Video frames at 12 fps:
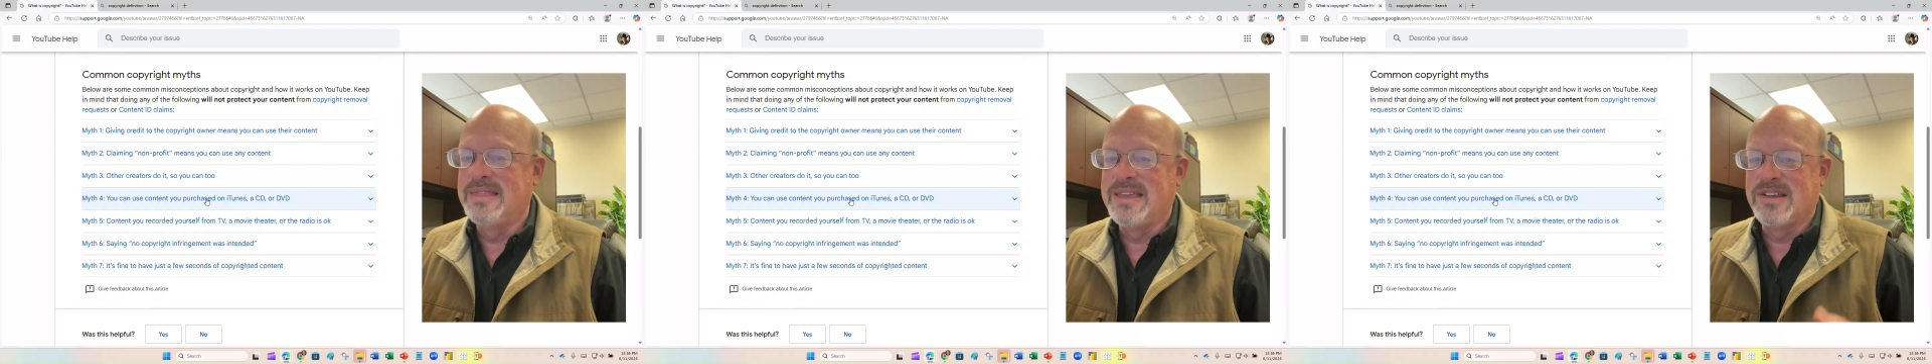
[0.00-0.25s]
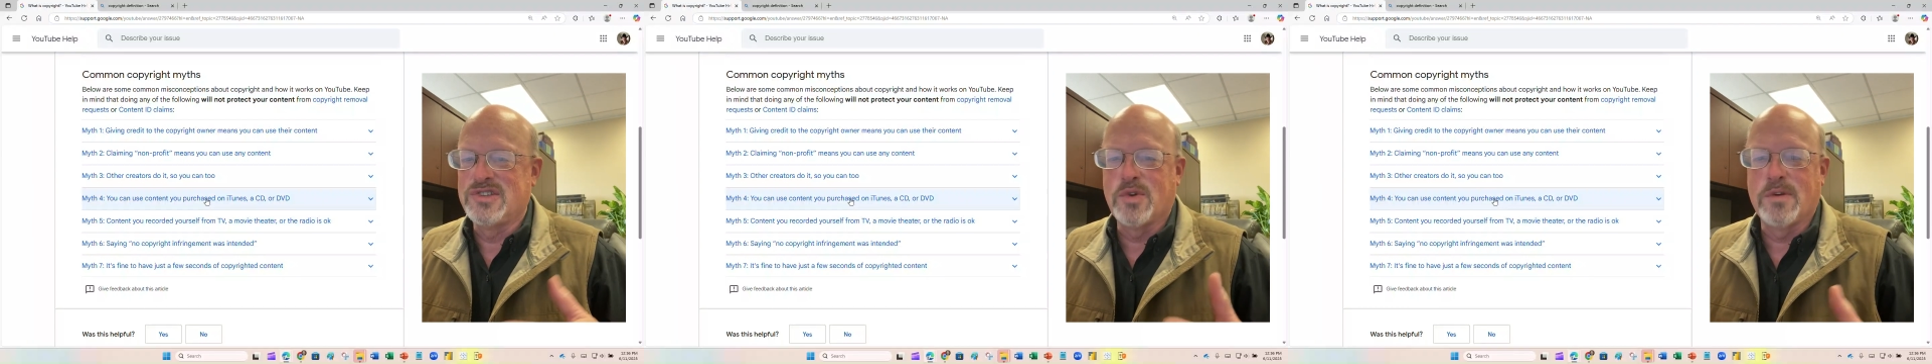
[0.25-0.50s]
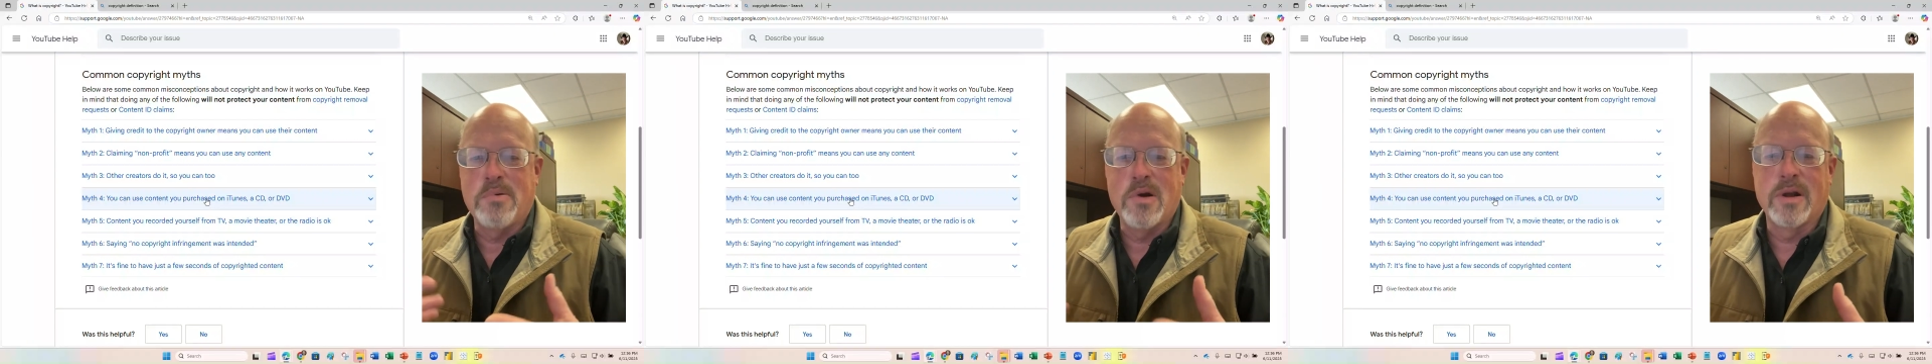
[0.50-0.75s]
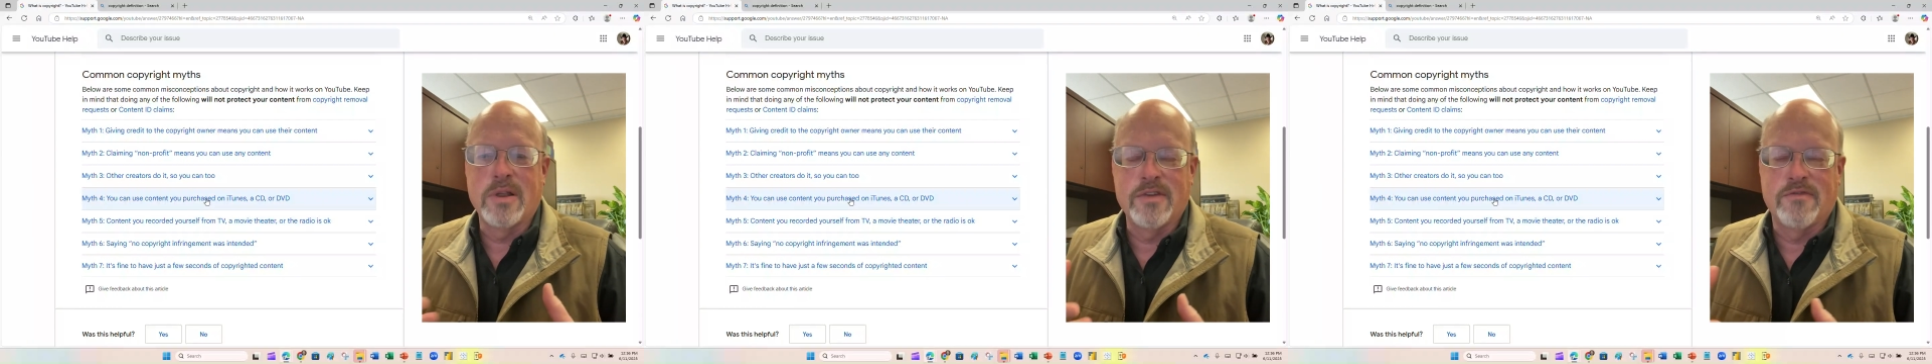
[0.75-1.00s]
They're sort of
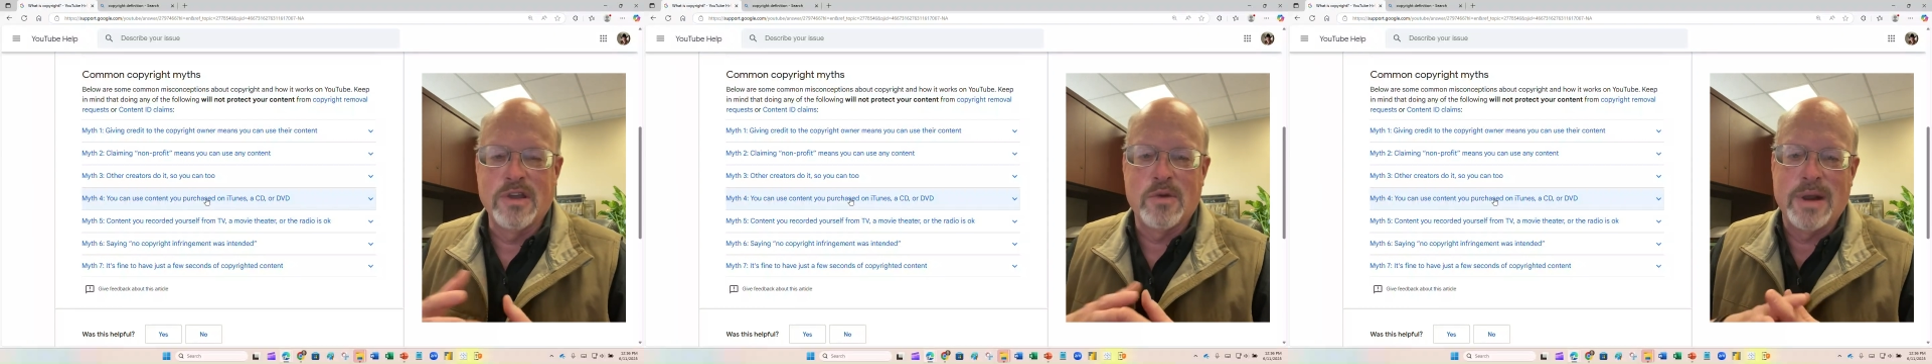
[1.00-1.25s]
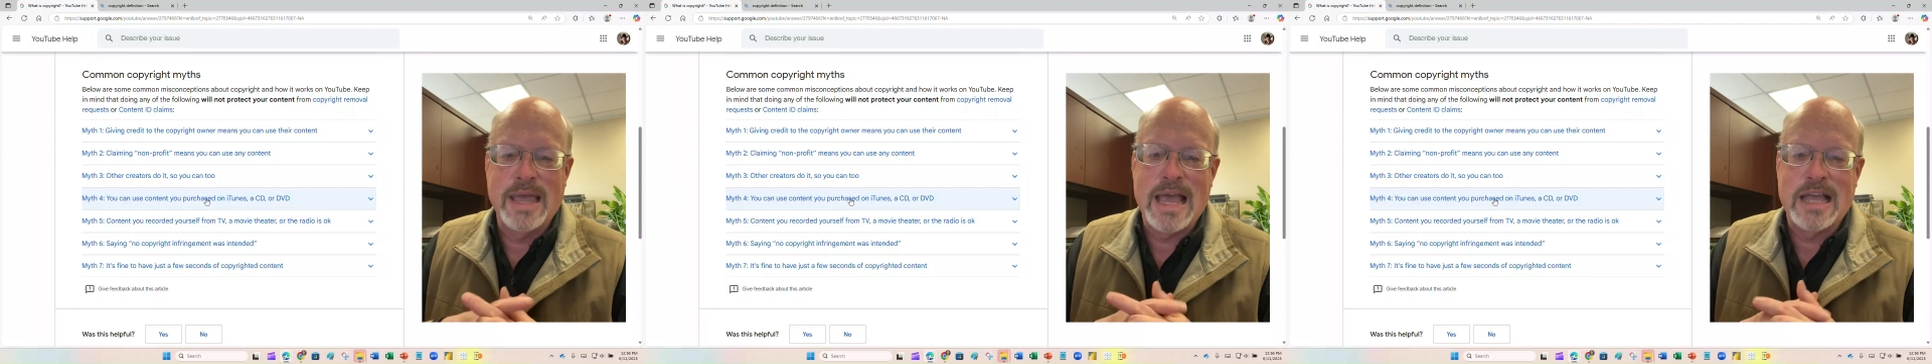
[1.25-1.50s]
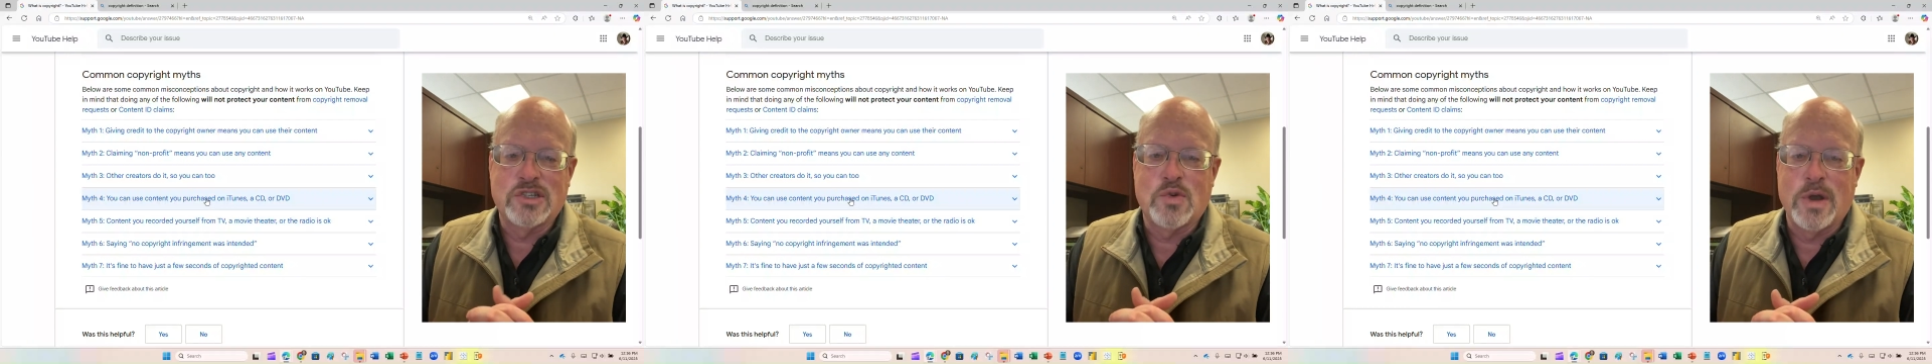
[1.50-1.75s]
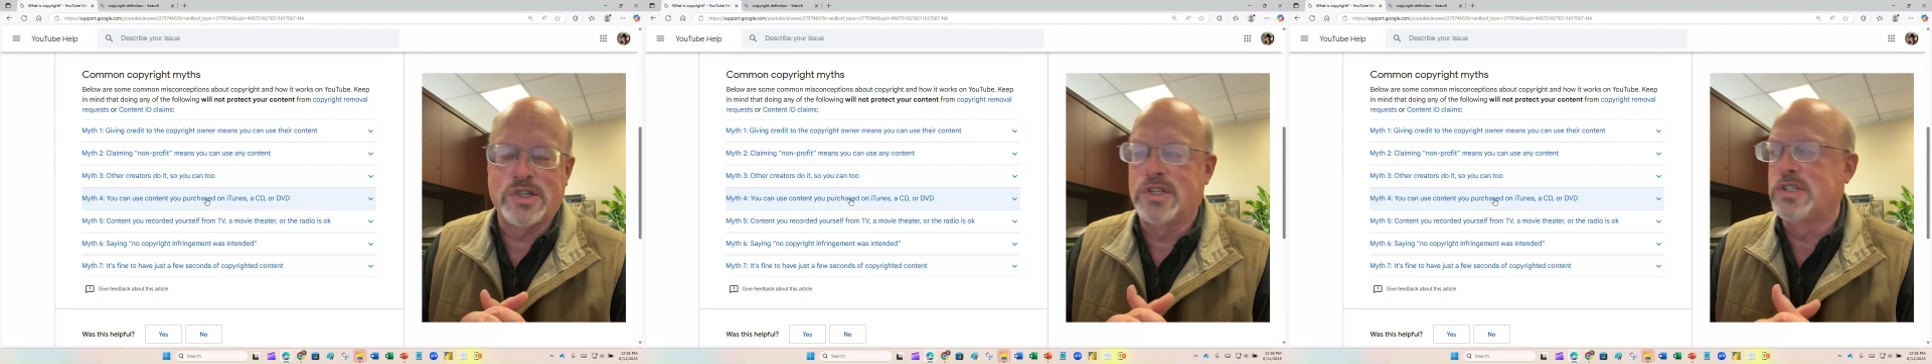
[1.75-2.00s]
part of the frequently
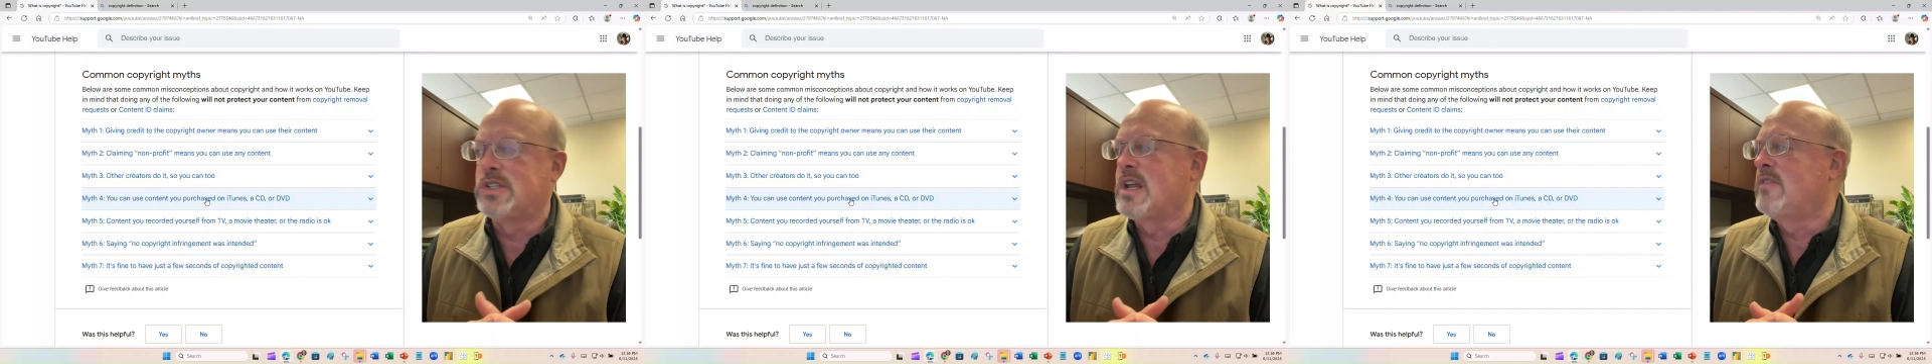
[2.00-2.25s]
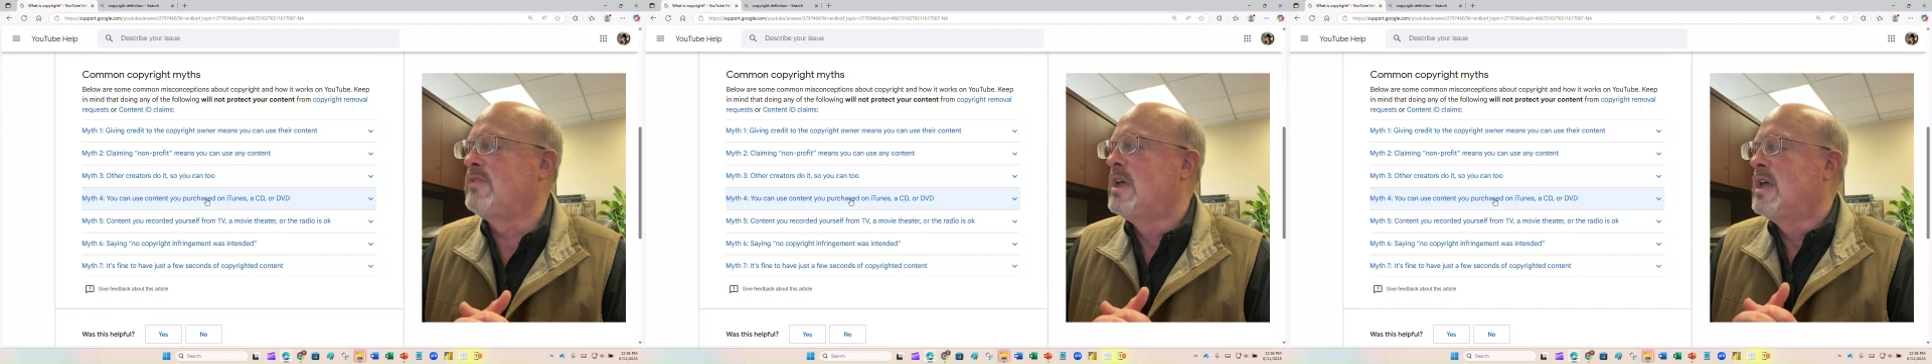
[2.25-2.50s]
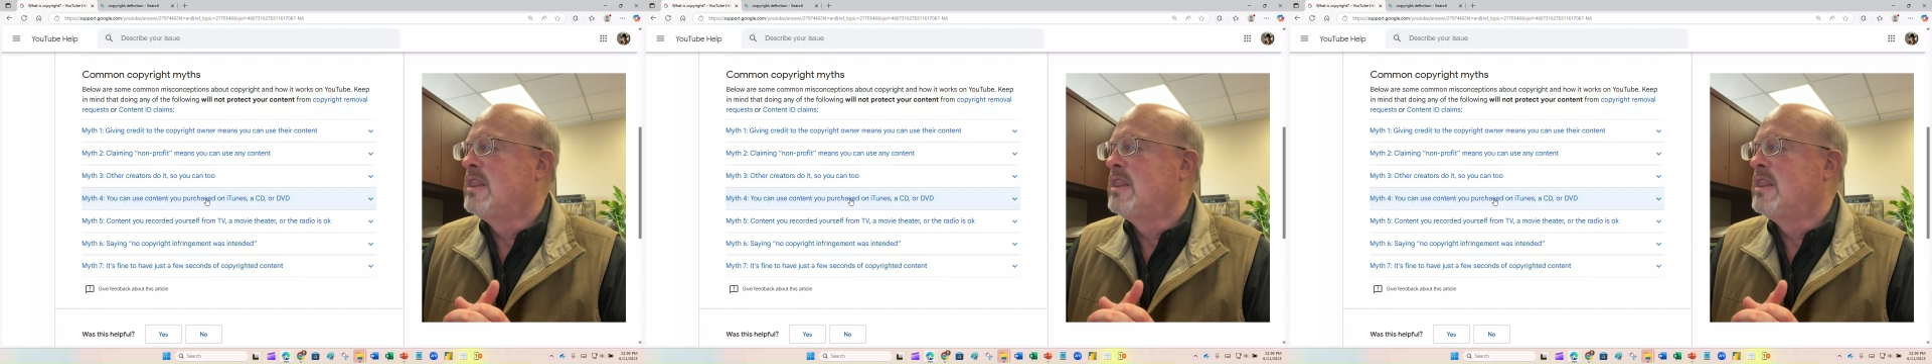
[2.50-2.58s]
asked questions stuff.